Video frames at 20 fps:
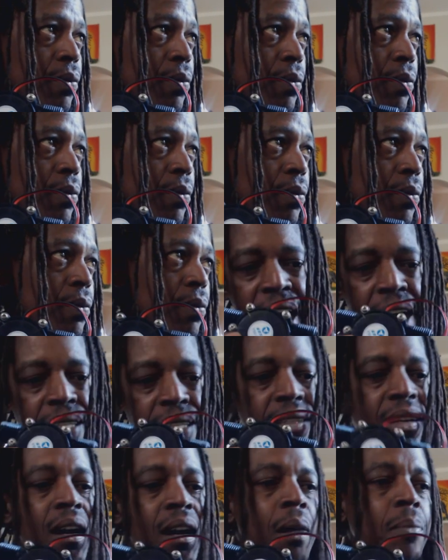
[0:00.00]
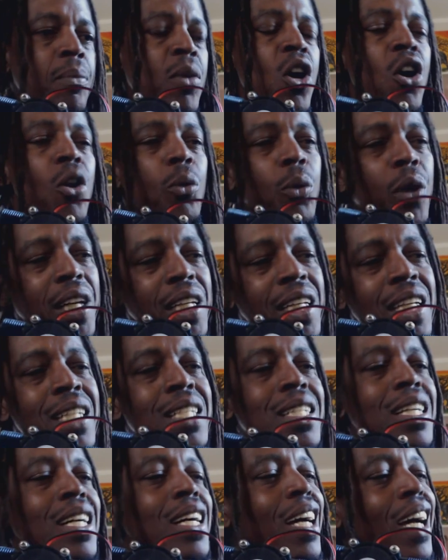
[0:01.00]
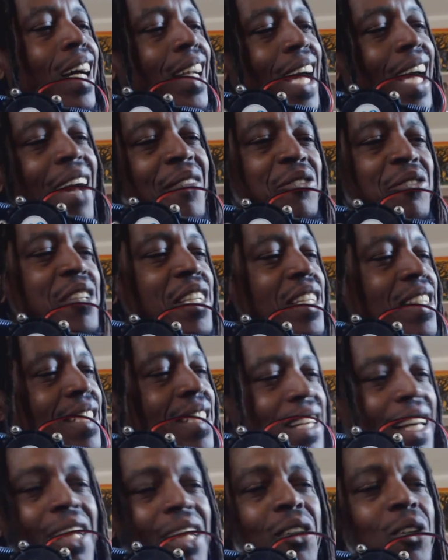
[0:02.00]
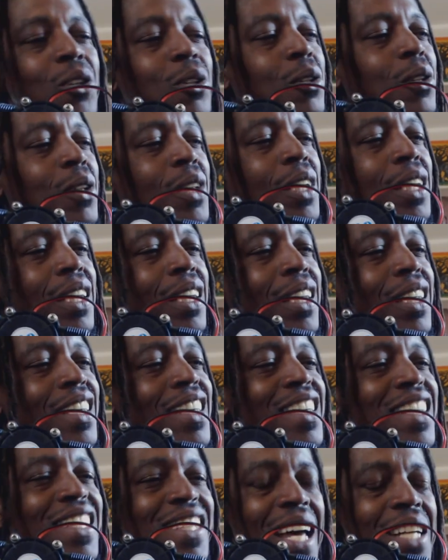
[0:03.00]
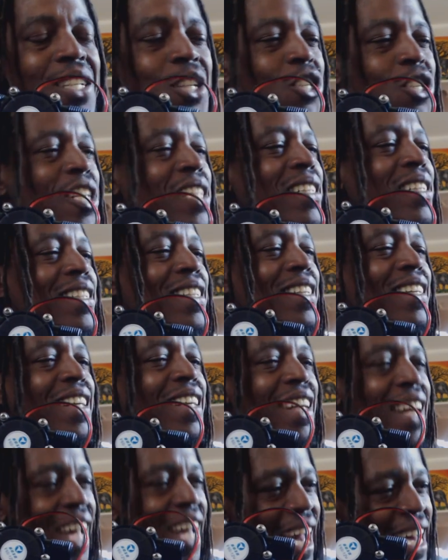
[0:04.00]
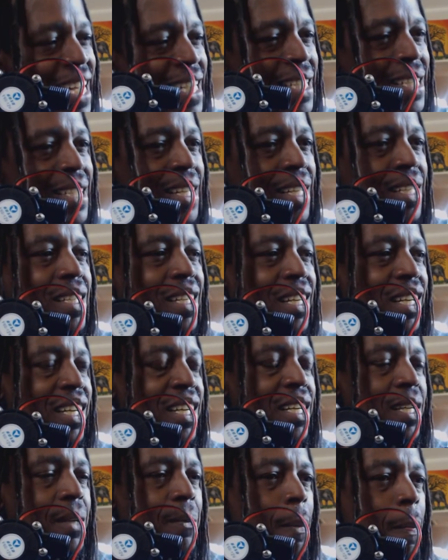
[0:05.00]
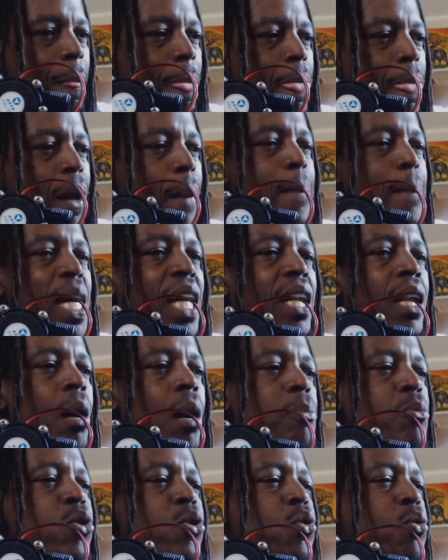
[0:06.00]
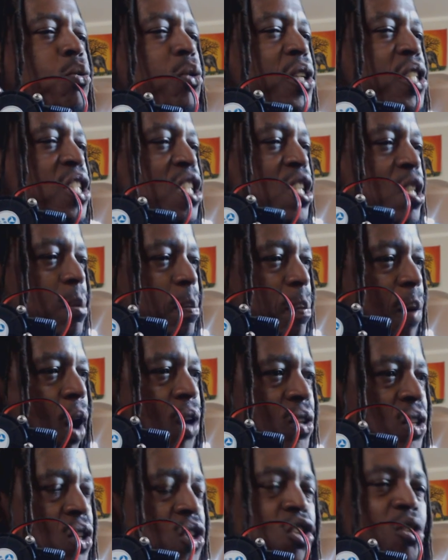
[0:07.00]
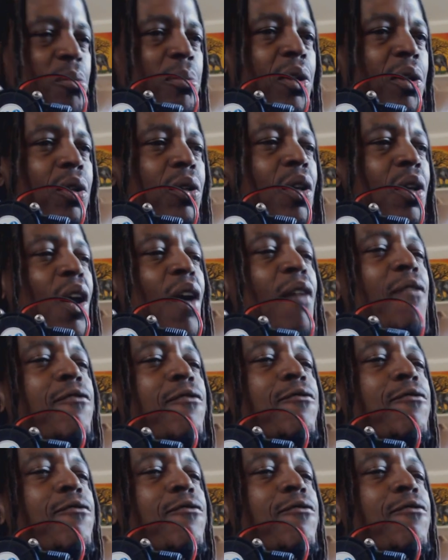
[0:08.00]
the day come where each and every single sentient entity becomes responsible